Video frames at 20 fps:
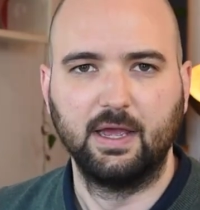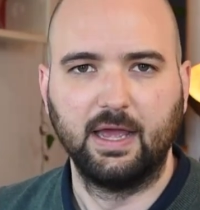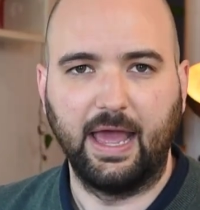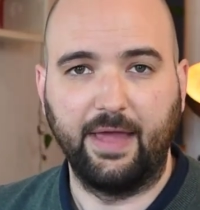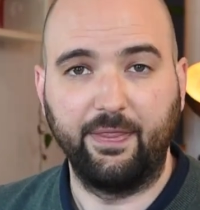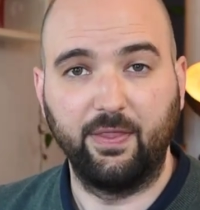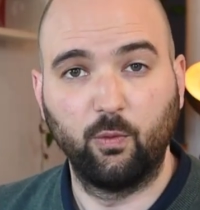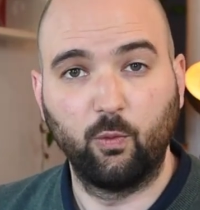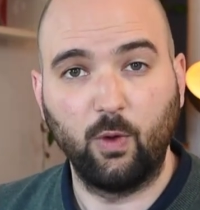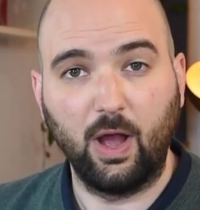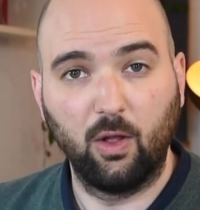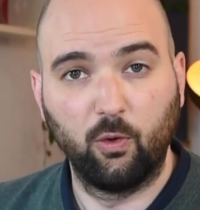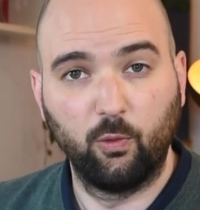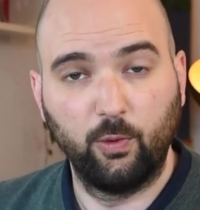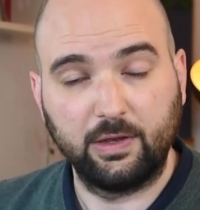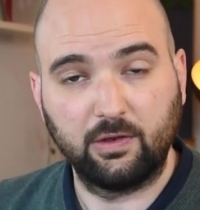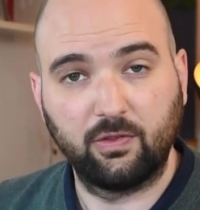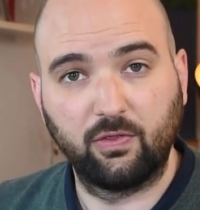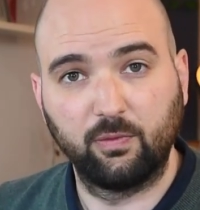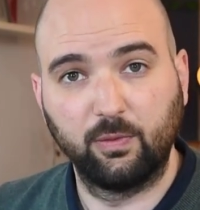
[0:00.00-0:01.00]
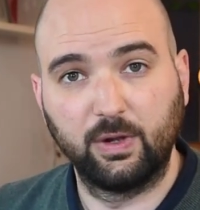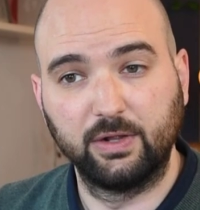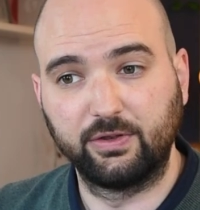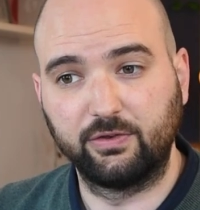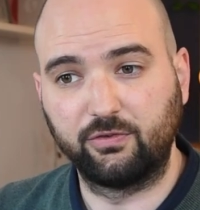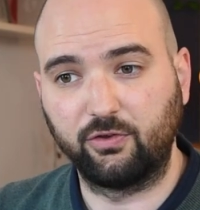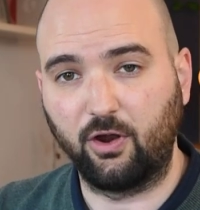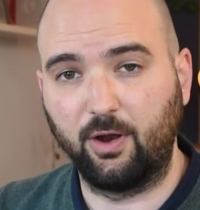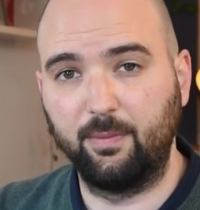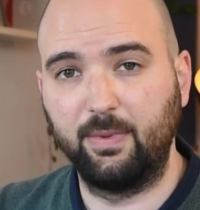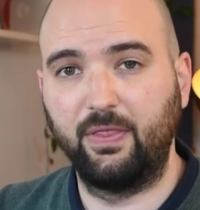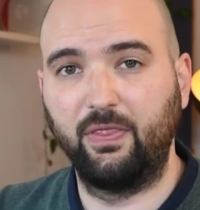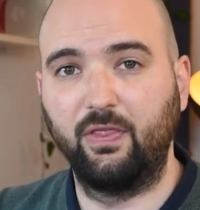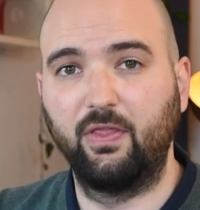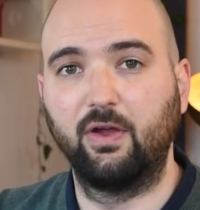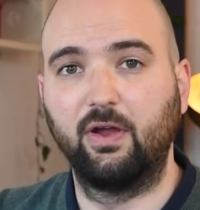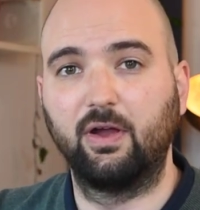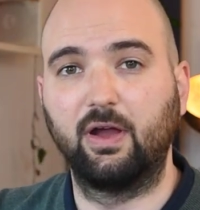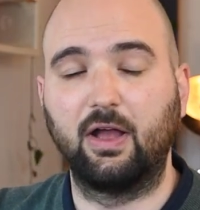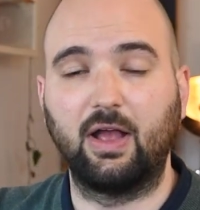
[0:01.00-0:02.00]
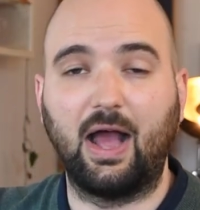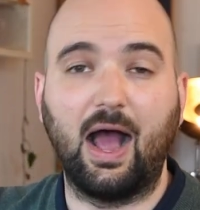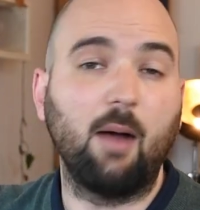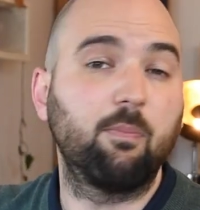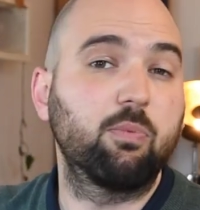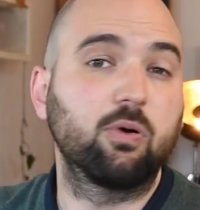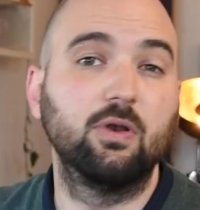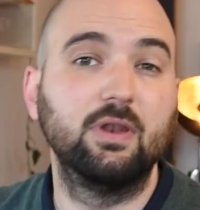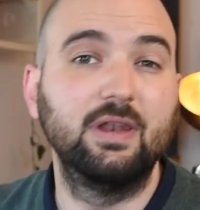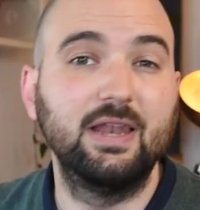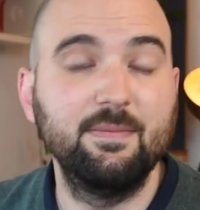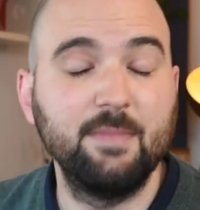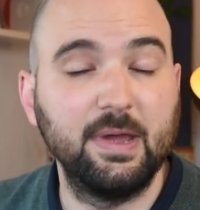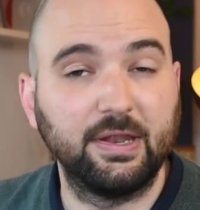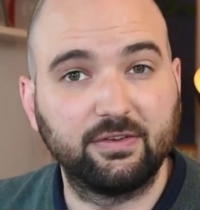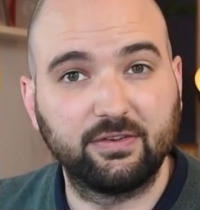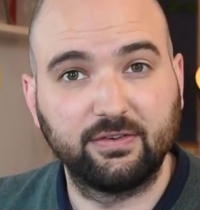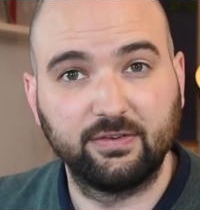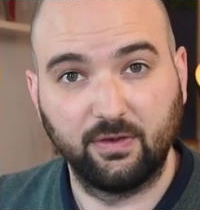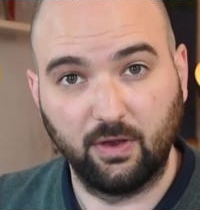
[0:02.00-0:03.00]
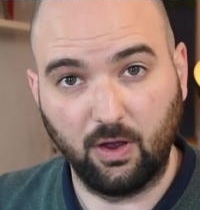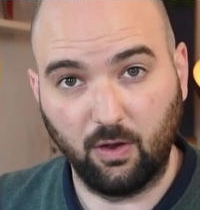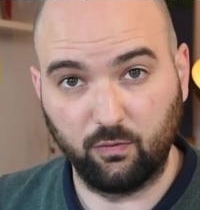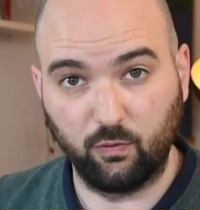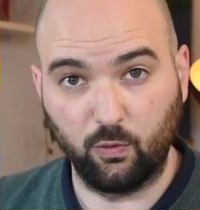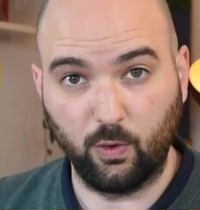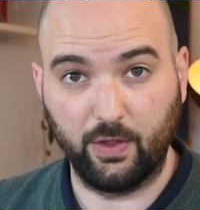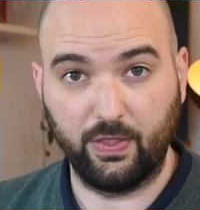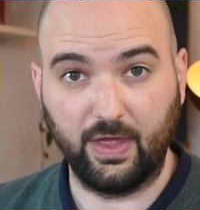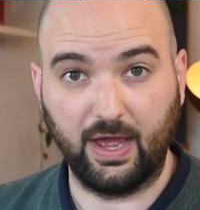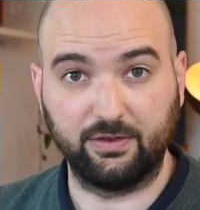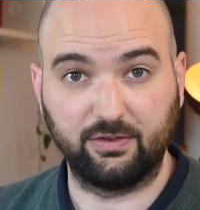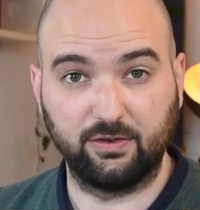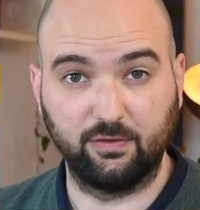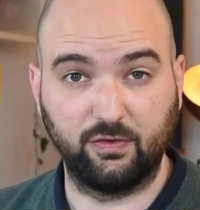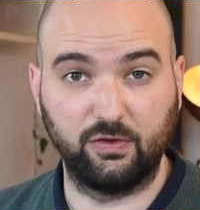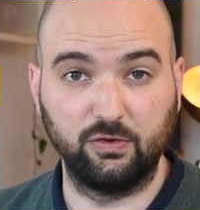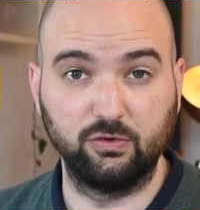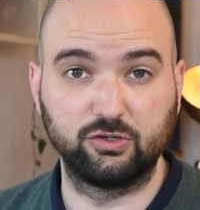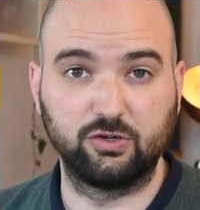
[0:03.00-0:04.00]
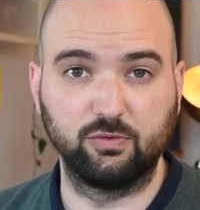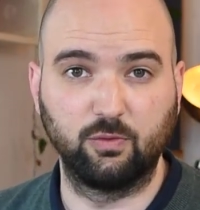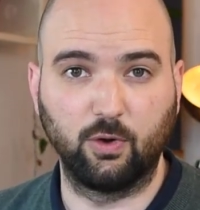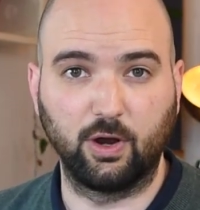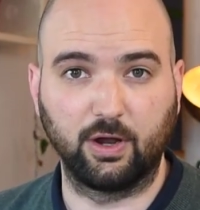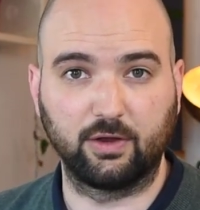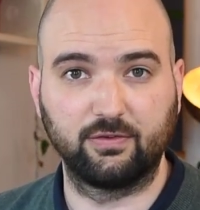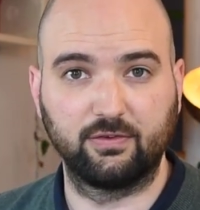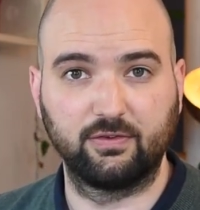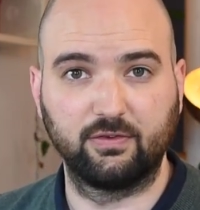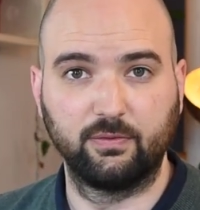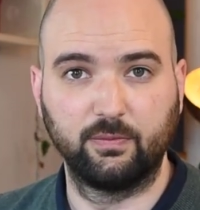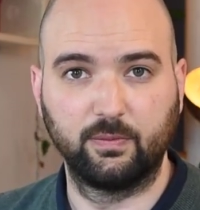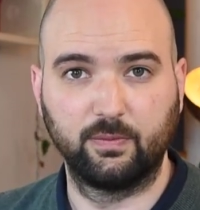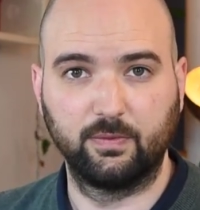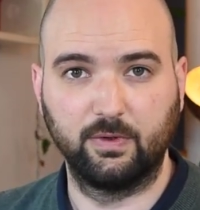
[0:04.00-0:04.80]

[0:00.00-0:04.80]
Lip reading: And the well width will determine the upper limit of where that diffusion works.